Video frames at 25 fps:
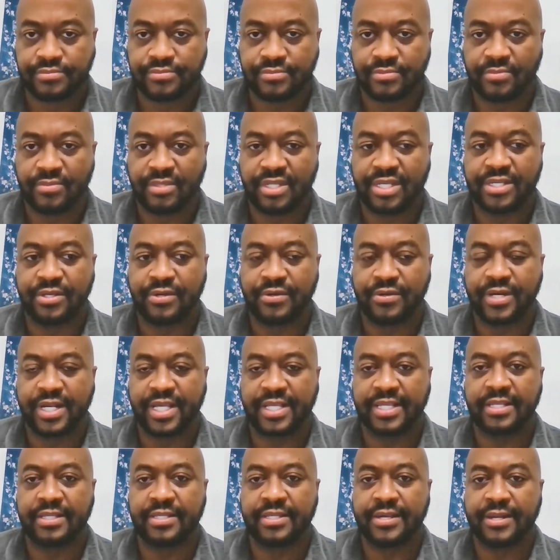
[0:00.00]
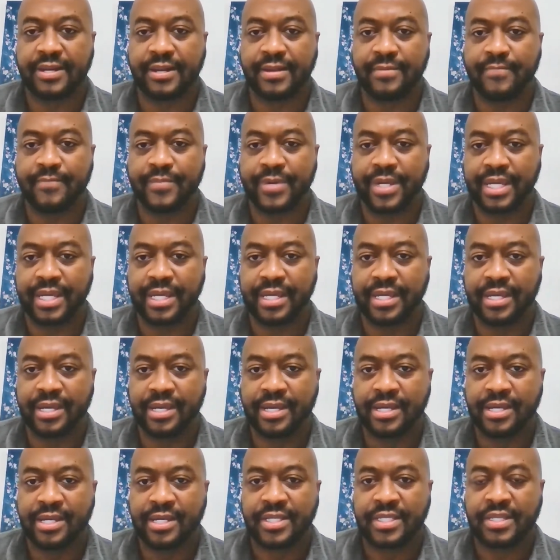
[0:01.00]
So this is going to be
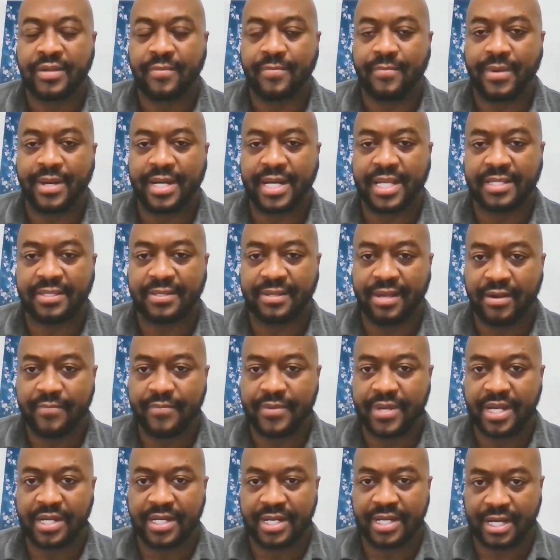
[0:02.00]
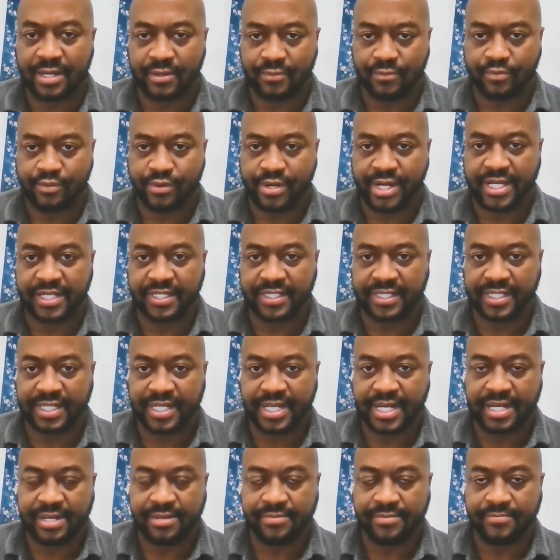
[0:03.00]
somebody, this is going to be another
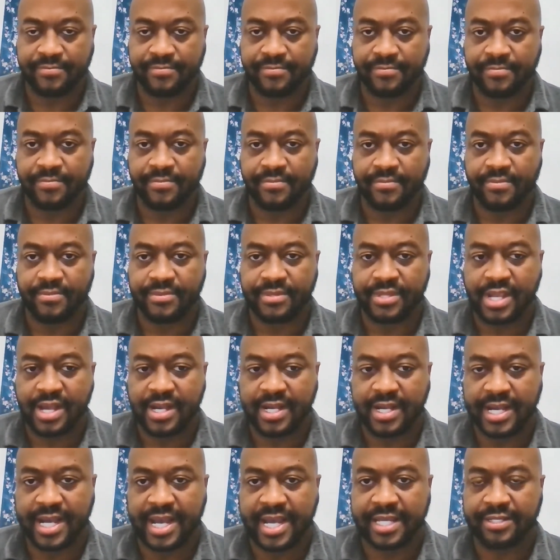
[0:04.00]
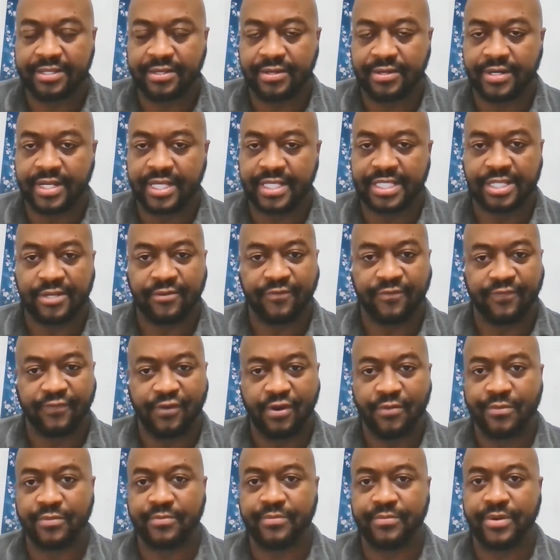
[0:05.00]
president. Okay, so this is a
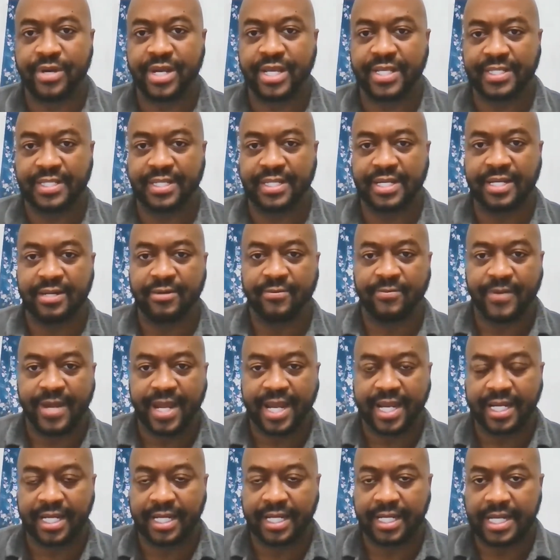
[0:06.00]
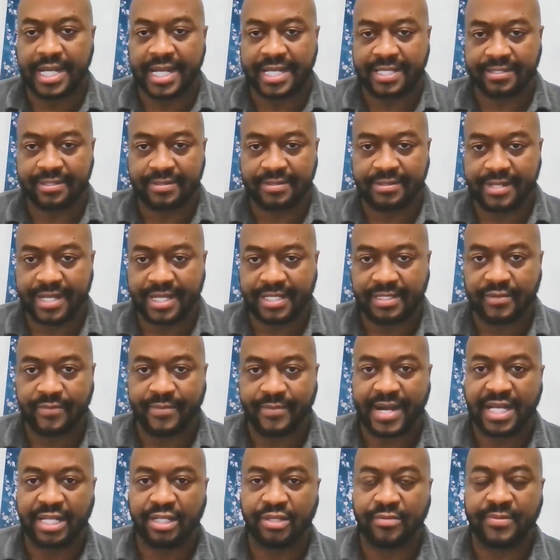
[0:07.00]
former president of Haiti that's
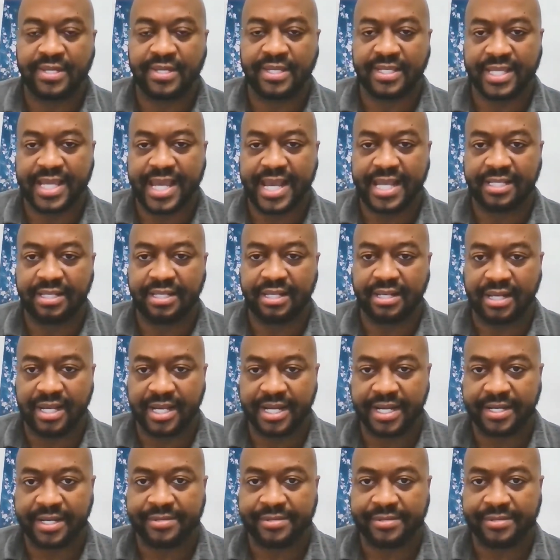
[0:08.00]
about to be assassinated.